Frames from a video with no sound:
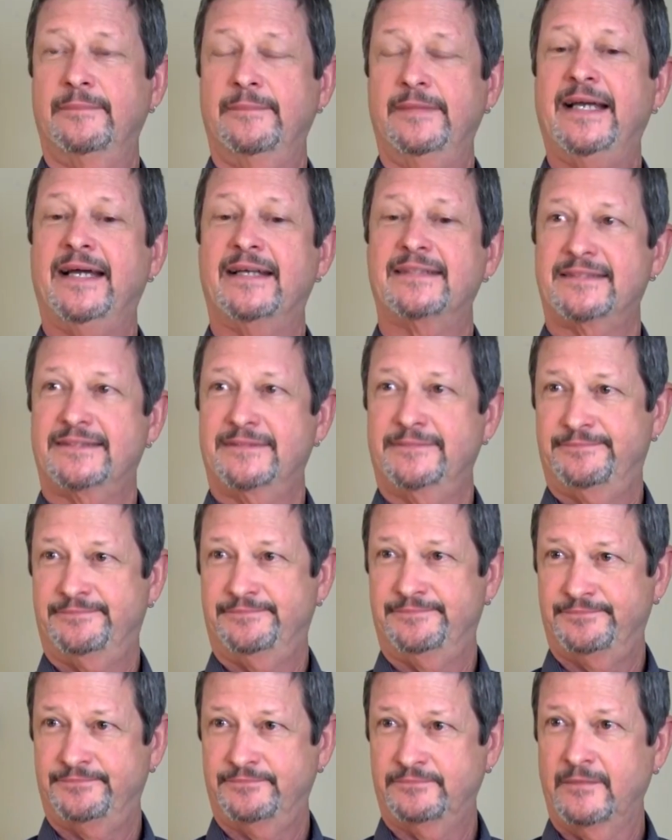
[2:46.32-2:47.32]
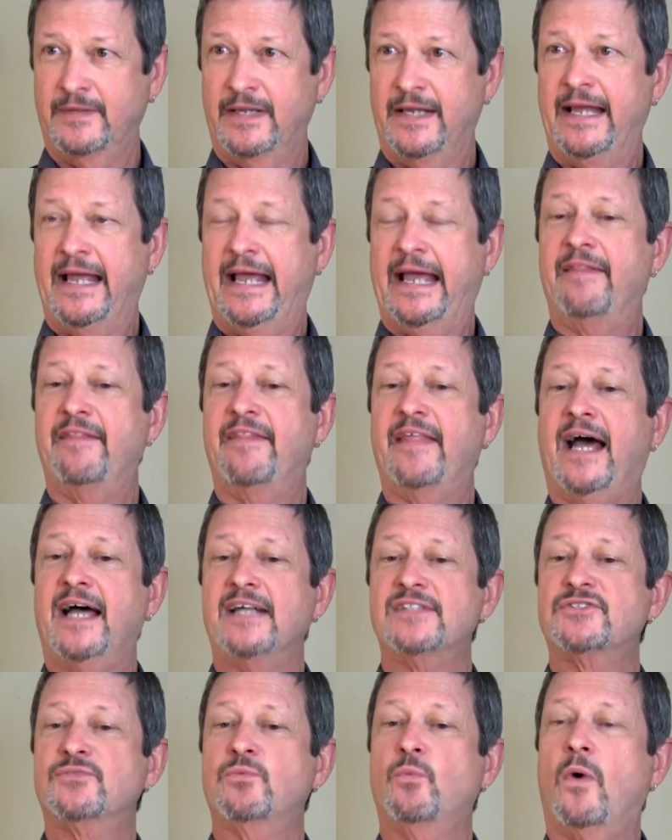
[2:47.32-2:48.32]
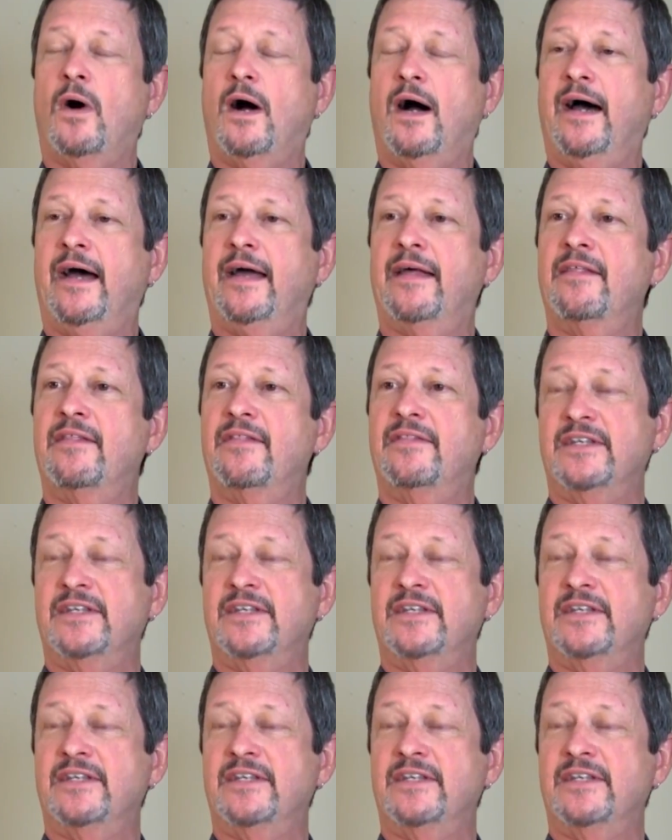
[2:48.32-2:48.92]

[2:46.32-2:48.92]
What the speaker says: Yes. And that's why